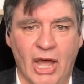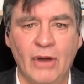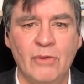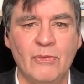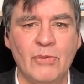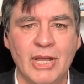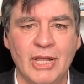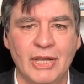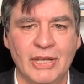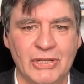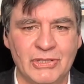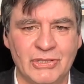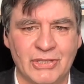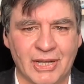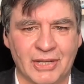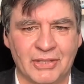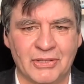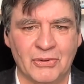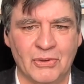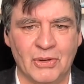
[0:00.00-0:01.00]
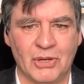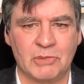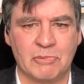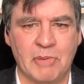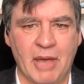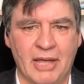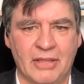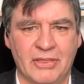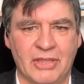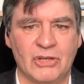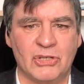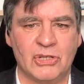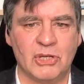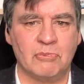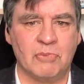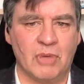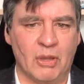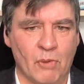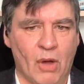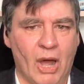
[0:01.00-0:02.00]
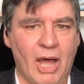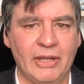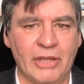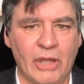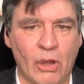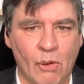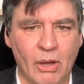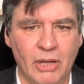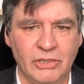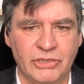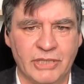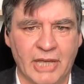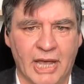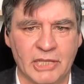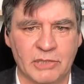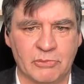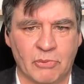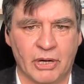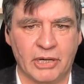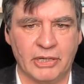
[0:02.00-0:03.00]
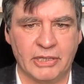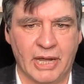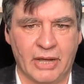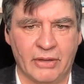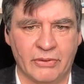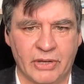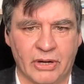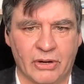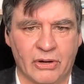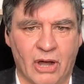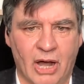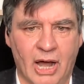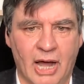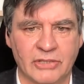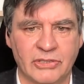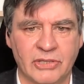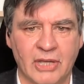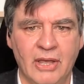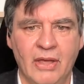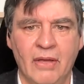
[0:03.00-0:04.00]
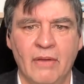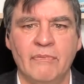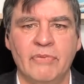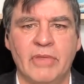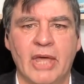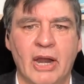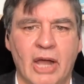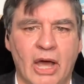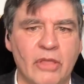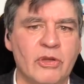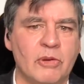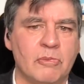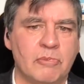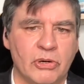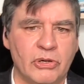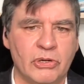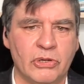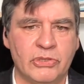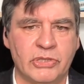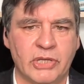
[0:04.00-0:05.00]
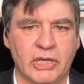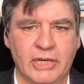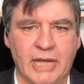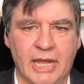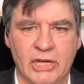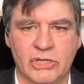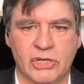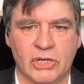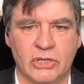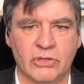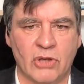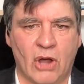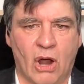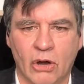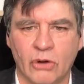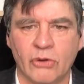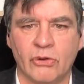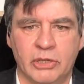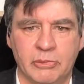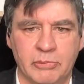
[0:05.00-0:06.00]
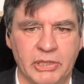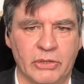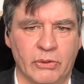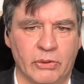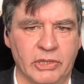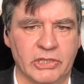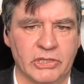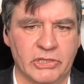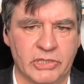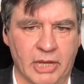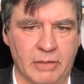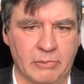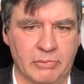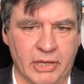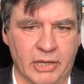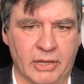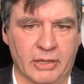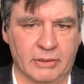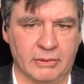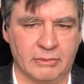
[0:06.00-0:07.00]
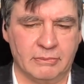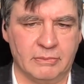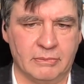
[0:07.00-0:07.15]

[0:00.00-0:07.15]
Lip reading: unrealistic to expect that while the oil sands bring down their costs, that other producing nations aren't going to be doing the same thing.